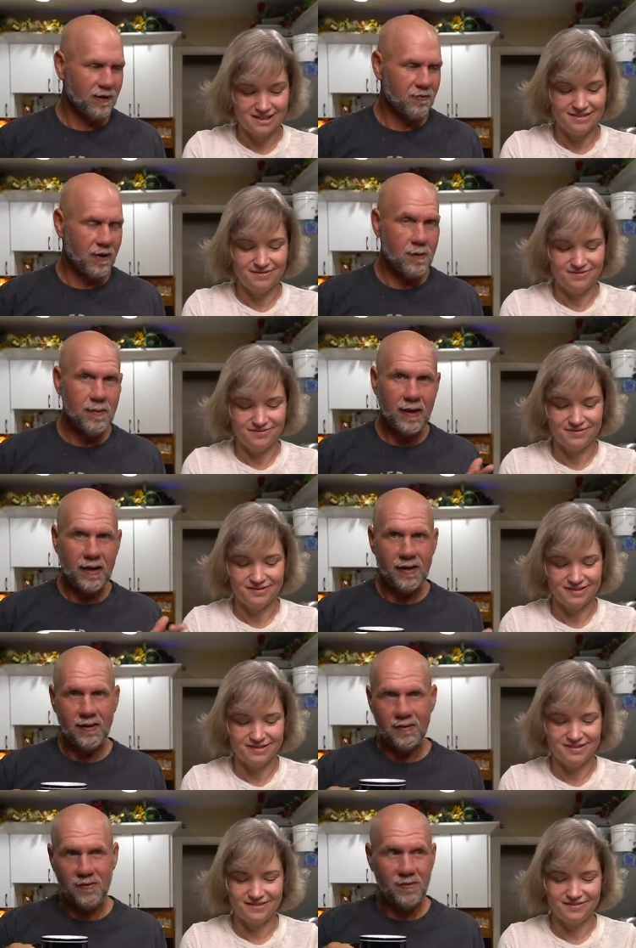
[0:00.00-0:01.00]
Speaker 1: is ready
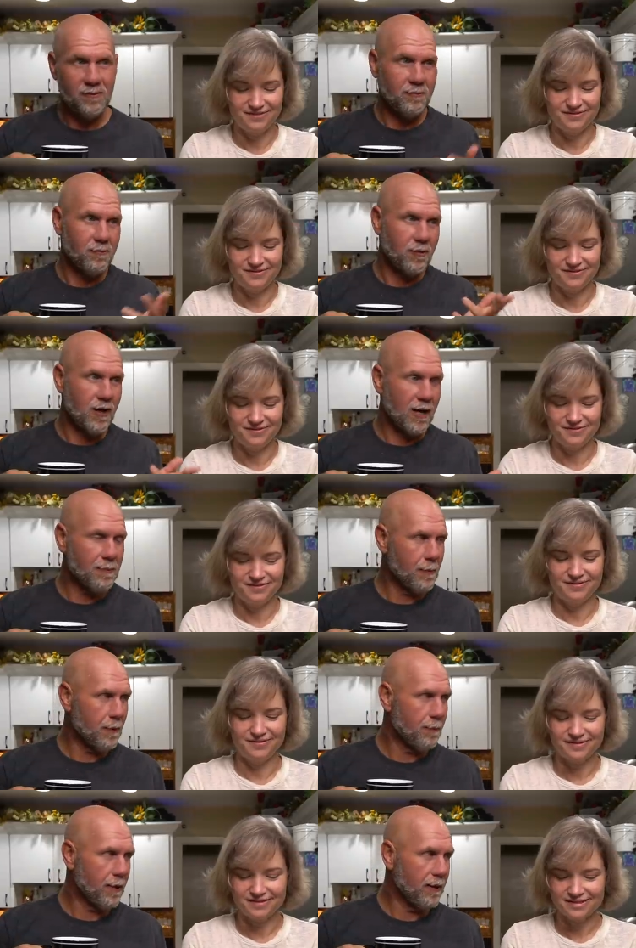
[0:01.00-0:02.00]
because we're not going to be
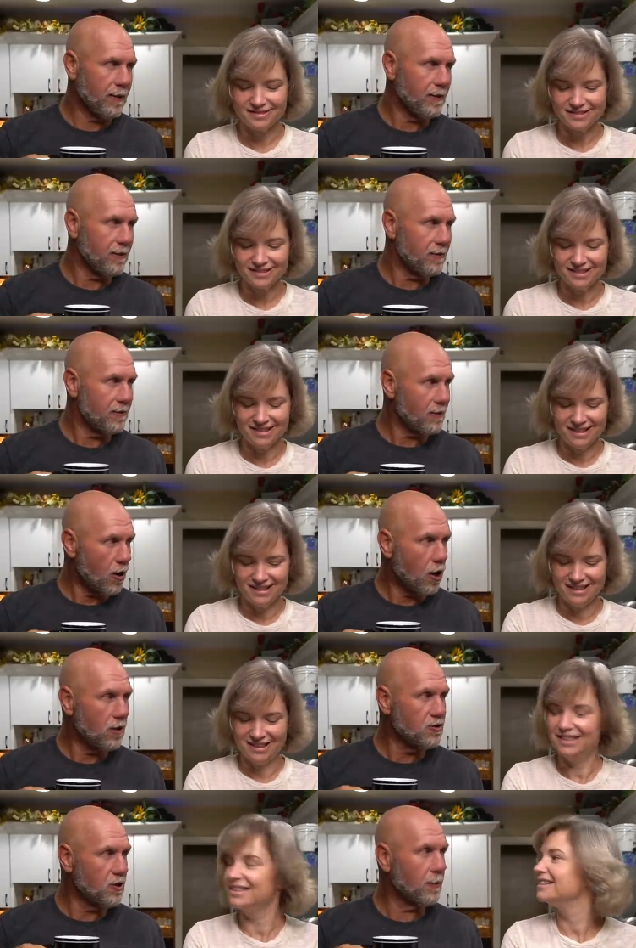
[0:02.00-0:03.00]
able to be
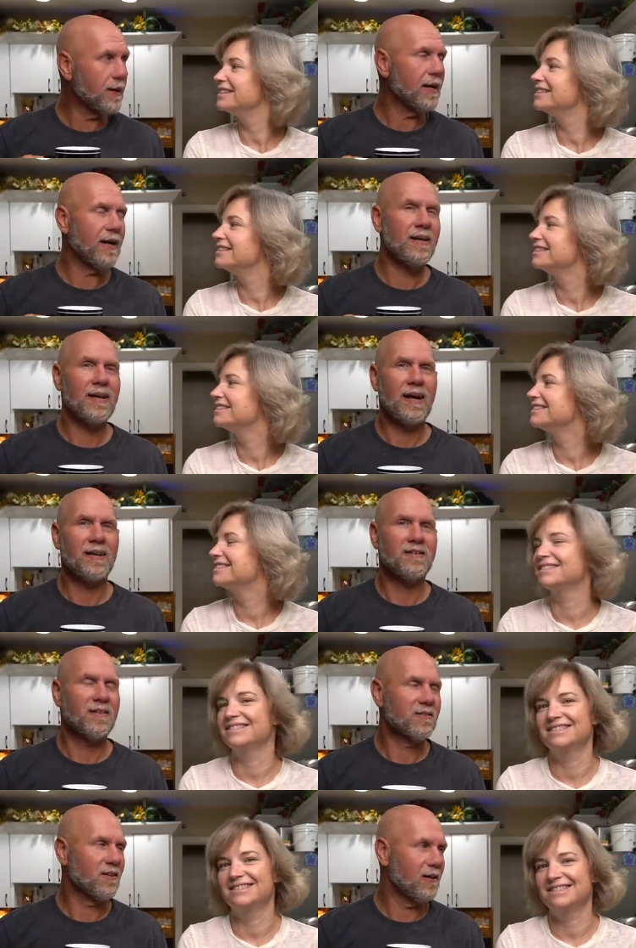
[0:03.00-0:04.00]
doing it at
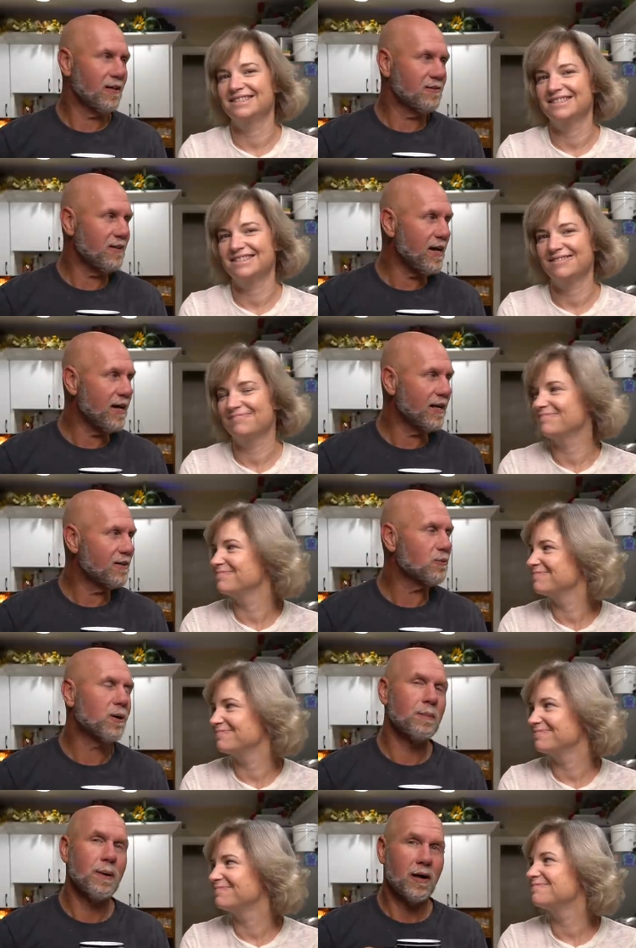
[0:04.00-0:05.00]
6 o'clock tonight because
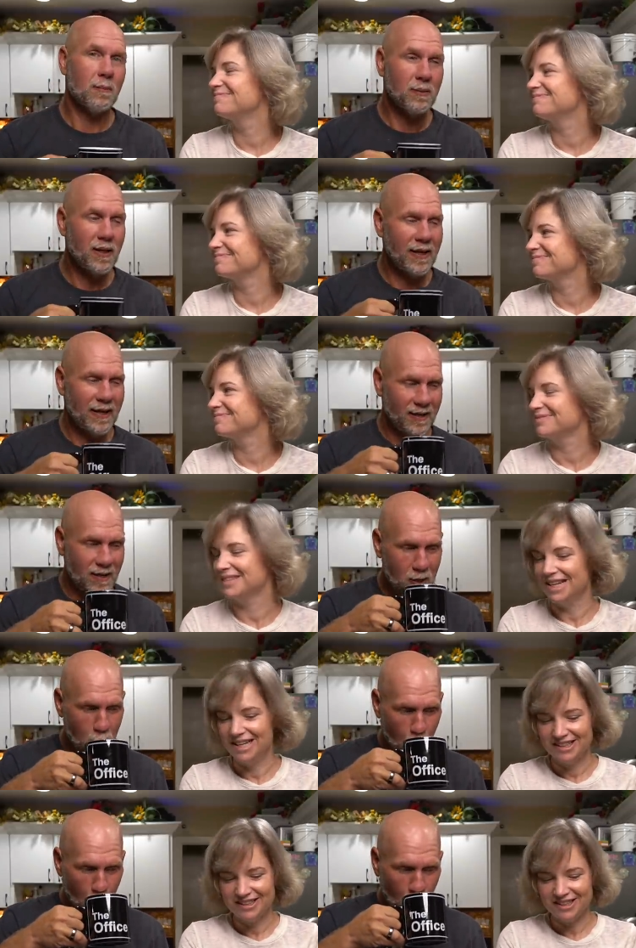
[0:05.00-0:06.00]
we're going to be on a plane.
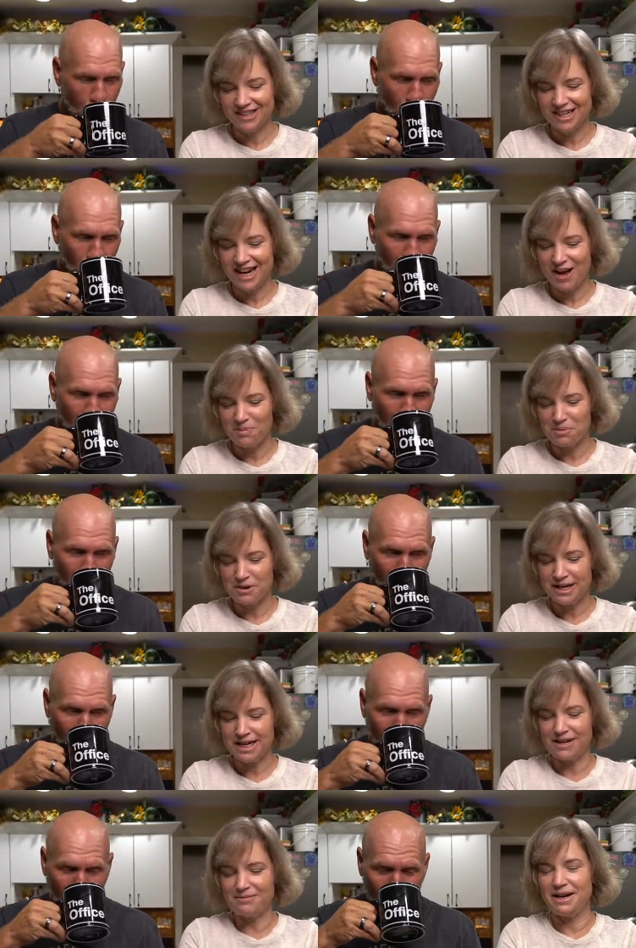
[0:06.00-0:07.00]
Speaker 2: Look at how
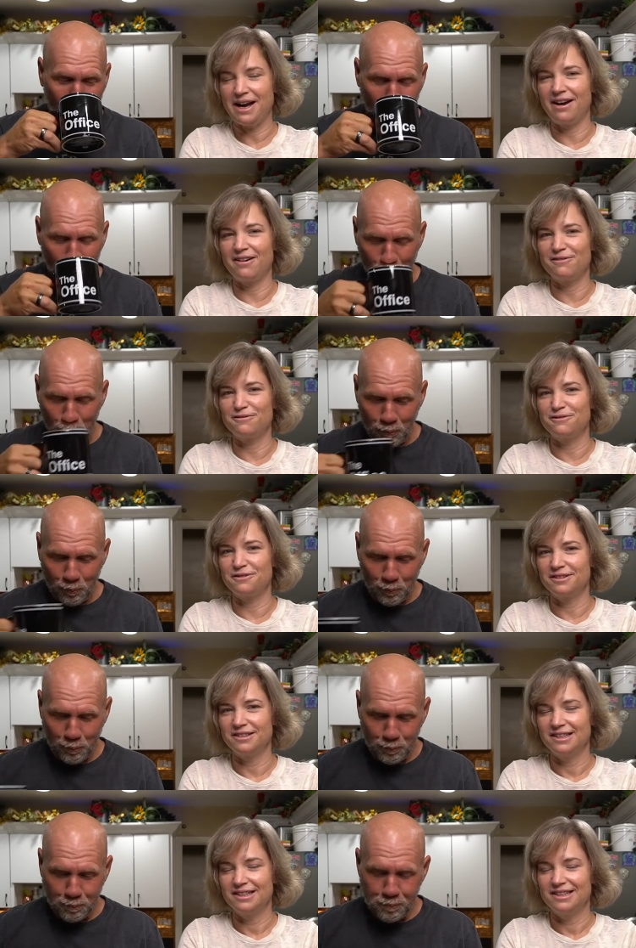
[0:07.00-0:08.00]
pretty we have
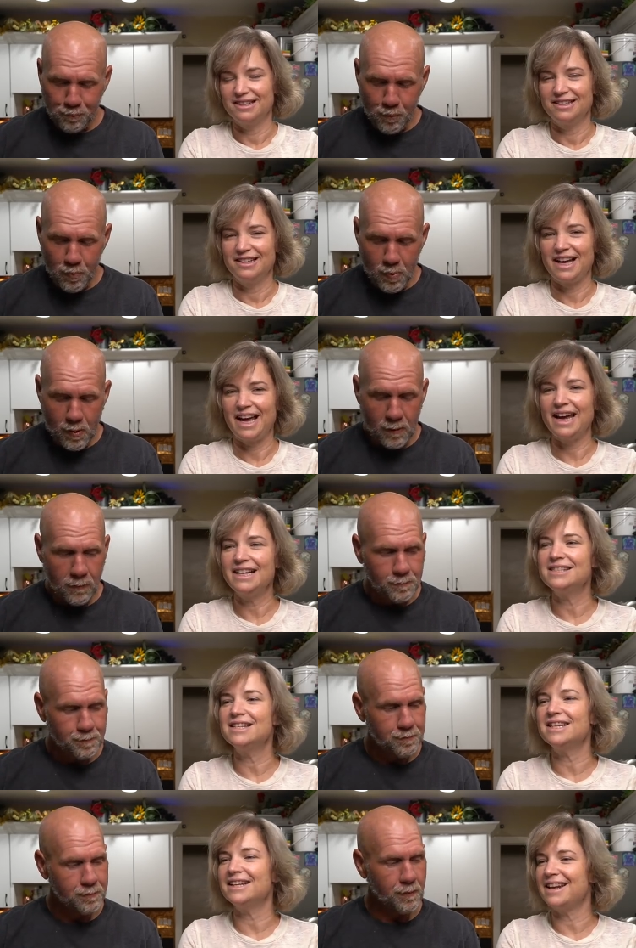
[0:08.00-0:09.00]

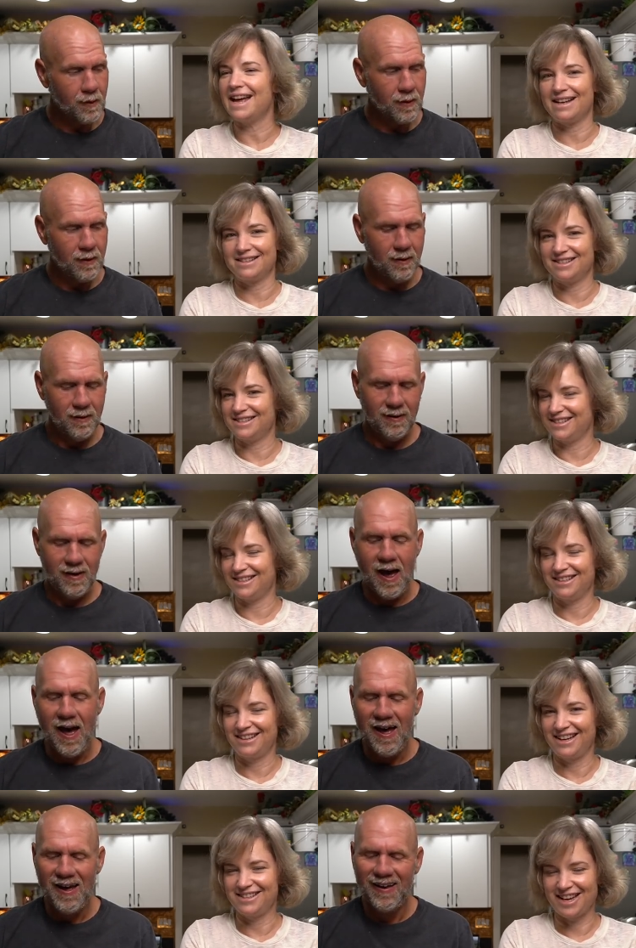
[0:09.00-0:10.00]
eggs in a nest,
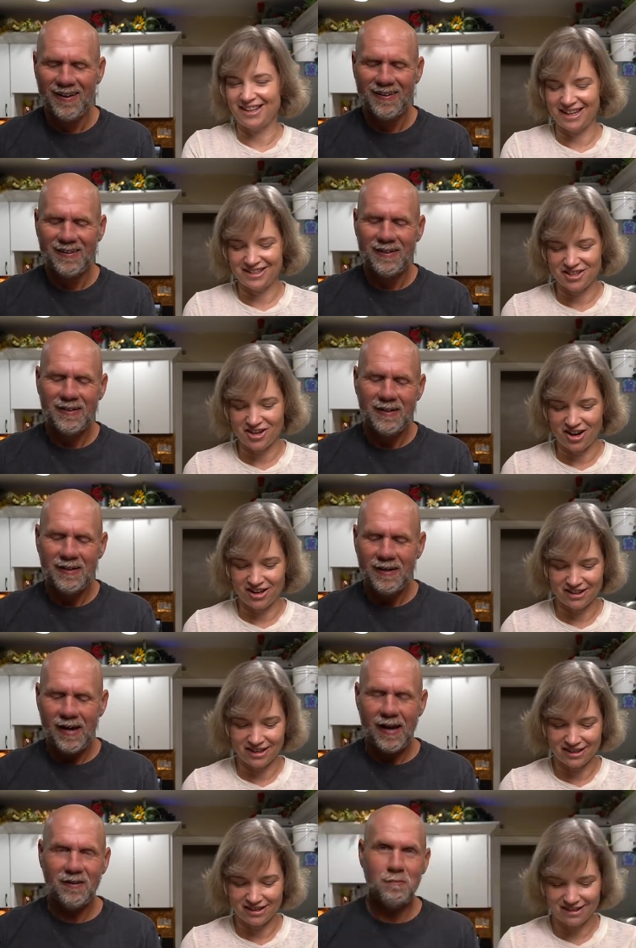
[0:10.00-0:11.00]
as I like to call
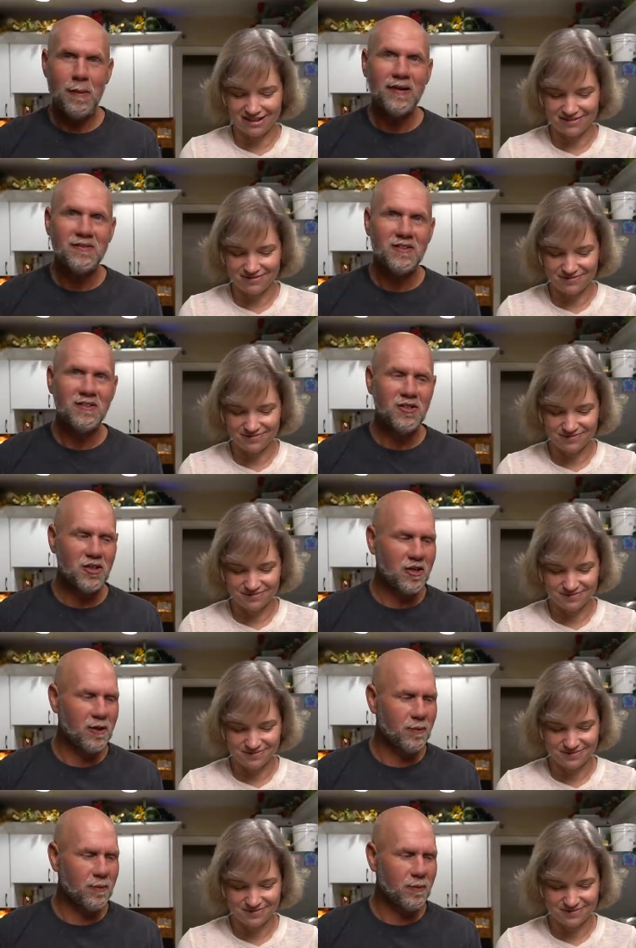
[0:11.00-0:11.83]
it. as
Speaker 1: best as you could